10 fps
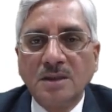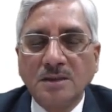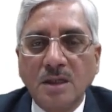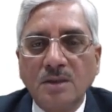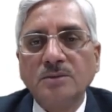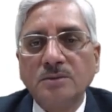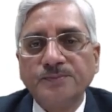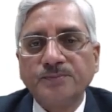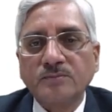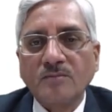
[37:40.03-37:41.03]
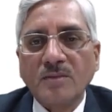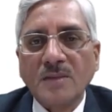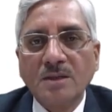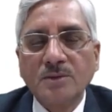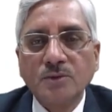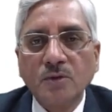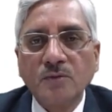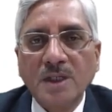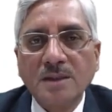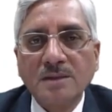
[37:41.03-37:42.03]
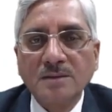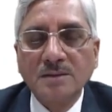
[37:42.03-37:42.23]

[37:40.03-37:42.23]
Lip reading: Now, so far